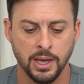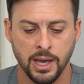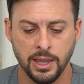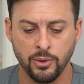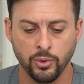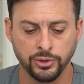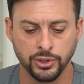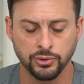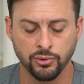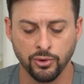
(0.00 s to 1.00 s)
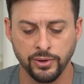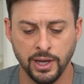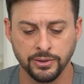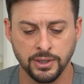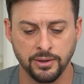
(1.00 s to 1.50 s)
And then we'll just scroll
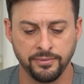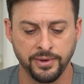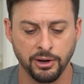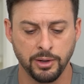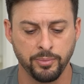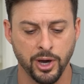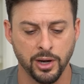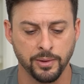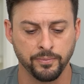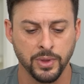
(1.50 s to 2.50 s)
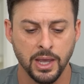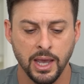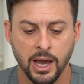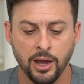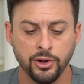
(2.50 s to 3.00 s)
down to the very bottom.
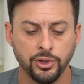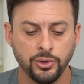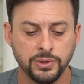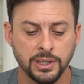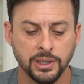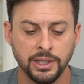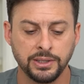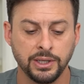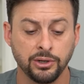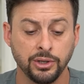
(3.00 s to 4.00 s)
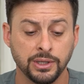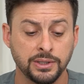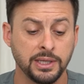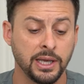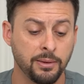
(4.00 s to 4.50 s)
Under Utilities here, you can
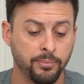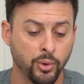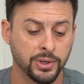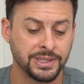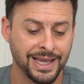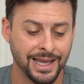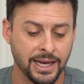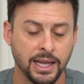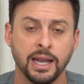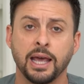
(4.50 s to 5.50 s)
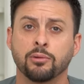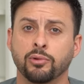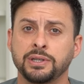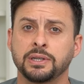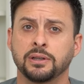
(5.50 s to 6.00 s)
see Imports, Hidden, and
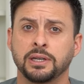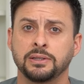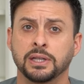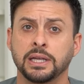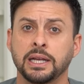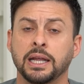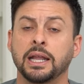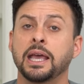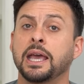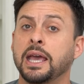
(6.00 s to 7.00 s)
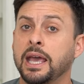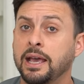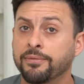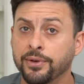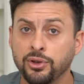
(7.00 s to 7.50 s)
Recently Deleted.
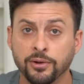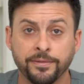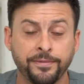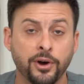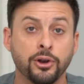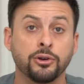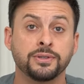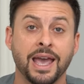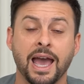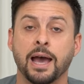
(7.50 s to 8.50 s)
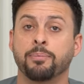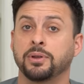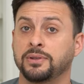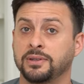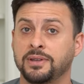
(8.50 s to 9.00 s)
If your Photos app
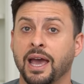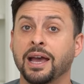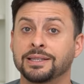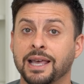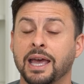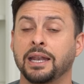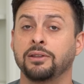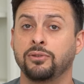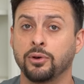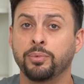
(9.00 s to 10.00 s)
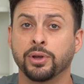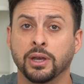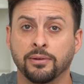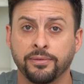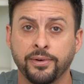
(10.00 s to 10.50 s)
detects any
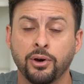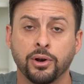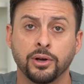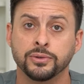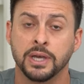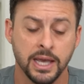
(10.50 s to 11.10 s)
duplicate photos,